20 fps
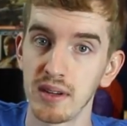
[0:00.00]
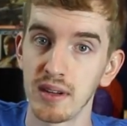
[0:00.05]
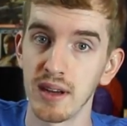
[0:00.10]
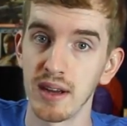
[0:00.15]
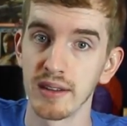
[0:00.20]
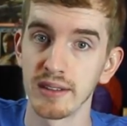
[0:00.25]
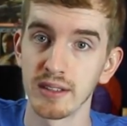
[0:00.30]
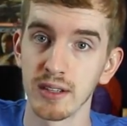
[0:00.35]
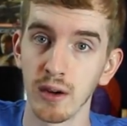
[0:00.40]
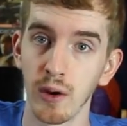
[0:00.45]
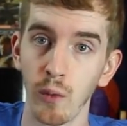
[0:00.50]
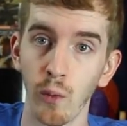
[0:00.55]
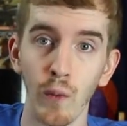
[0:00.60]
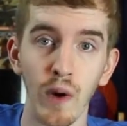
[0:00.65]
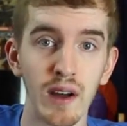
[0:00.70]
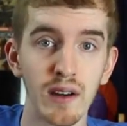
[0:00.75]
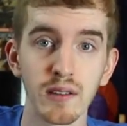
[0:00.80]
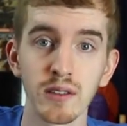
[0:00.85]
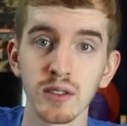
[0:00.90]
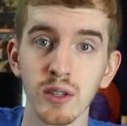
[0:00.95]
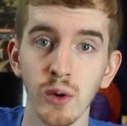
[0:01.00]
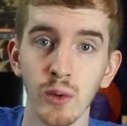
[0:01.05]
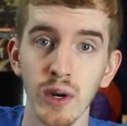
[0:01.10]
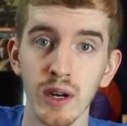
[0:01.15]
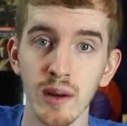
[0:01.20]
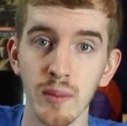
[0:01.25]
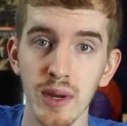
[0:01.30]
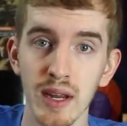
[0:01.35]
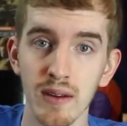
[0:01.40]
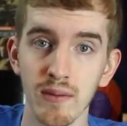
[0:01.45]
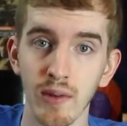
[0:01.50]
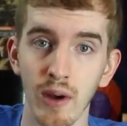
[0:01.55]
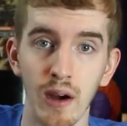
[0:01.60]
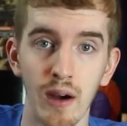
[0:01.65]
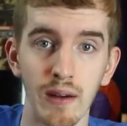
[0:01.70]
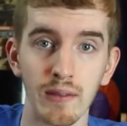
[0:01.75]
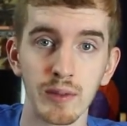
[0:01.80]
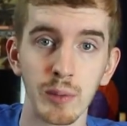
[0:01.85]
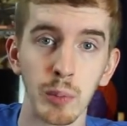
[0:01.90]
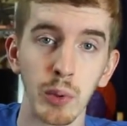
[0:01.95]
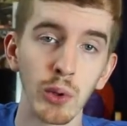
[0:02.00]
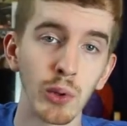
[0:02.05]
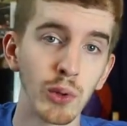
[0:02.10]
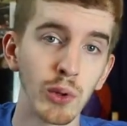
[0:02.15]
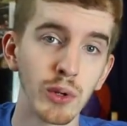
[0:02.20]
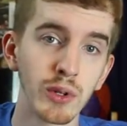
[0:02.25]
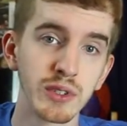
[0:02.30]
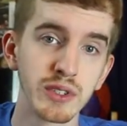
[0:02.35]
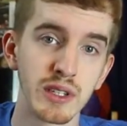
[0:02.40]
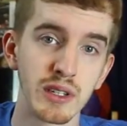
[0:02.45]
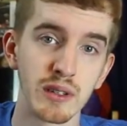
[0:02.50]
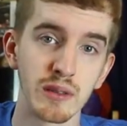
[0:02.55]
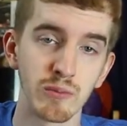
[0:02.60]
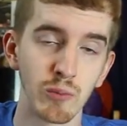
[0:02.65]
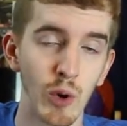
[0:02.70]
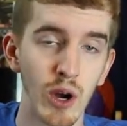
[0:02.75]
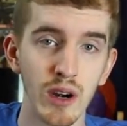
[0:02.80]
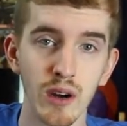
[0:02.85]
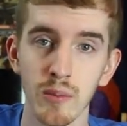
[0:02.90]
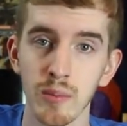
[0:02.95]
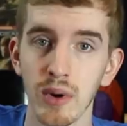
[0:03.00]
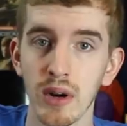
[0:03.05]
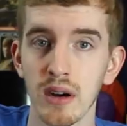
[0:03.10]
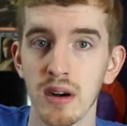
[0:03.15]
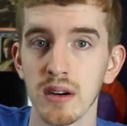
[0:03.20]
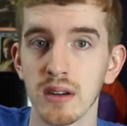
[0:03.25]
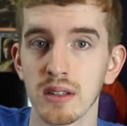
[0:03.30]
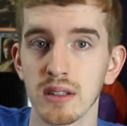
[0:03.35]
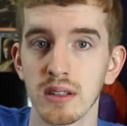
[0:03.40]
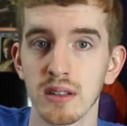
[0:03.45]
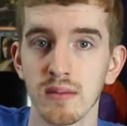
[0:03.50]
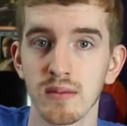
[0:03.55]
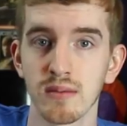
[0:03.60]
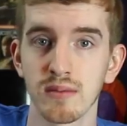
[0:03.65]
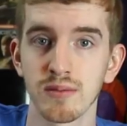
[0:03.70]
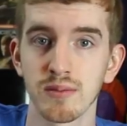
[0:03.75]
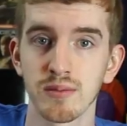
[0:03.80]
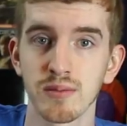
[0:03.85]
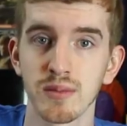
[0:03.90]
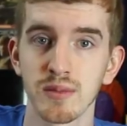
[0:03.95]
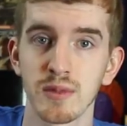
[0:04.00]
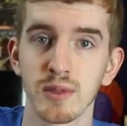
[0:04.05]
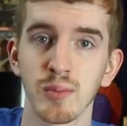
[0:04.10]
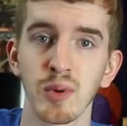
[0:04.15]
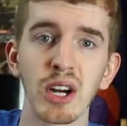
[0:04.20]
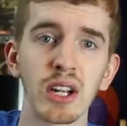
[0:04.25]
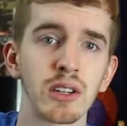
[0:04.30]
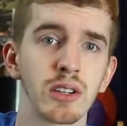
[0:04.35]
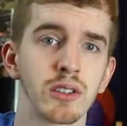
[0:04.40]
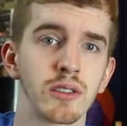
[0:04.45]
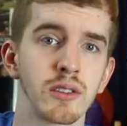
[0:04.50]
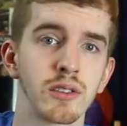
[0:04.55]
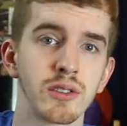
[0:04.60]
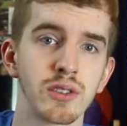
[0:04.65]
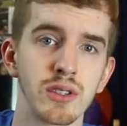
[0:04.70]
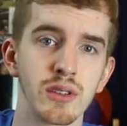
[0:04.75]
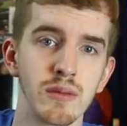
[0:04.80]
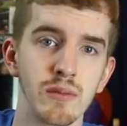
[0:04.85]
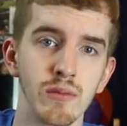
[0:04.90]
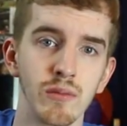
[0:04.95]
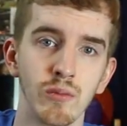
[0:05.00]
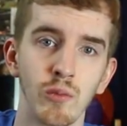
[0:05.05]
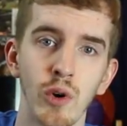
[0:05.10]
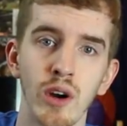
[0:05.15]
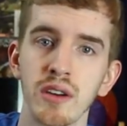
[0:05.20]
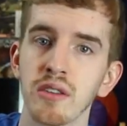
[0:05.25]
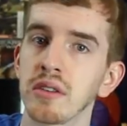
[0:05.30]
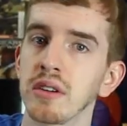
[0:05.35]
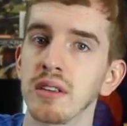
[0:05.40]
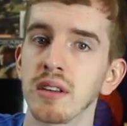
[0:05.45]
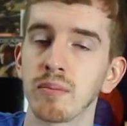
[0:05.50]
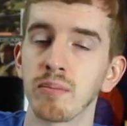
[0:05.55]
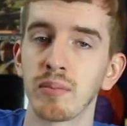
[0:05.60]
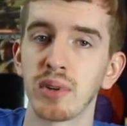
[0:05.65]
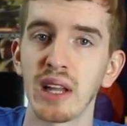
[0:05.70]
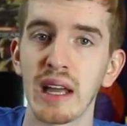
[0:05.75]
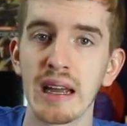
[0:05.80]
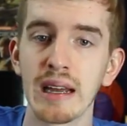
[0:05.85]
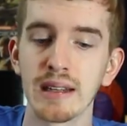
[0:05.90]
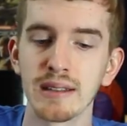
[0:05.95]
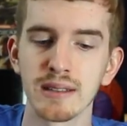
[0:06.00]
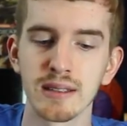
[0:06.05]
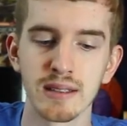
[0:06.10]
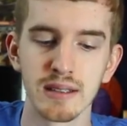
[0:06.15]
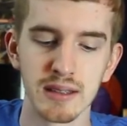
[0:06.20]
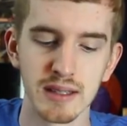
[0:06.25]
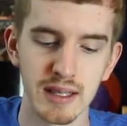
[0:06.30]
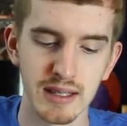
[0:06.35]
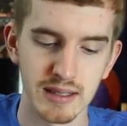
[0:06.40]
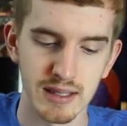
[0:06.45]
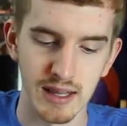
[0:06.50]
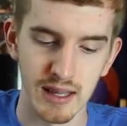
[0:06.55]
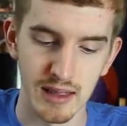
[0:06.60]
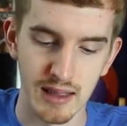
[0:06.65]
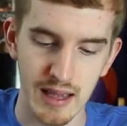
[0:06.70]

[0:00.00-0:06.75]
And so water's going to be involved. Pools and water parks and sprinklers and water in the plants and things like